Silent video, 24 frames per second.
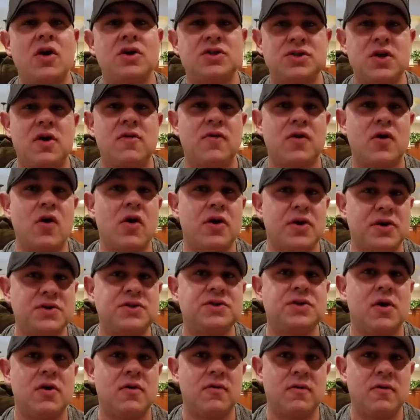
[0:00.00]
Solve and Cardio Solve. That
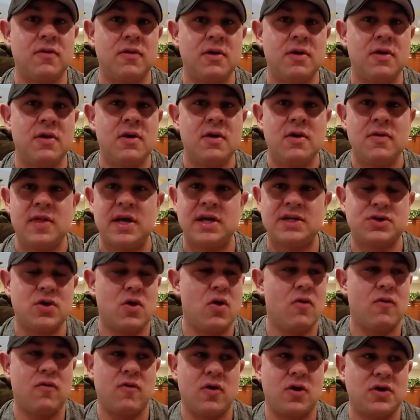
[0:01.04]
would be the best one. That's
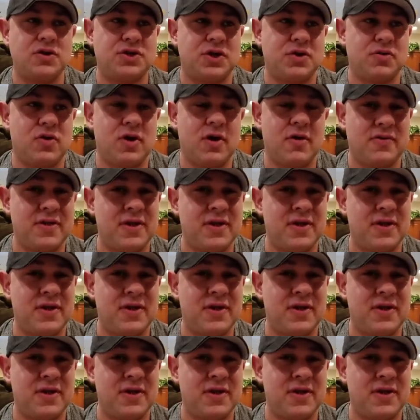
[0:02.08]
overall general health.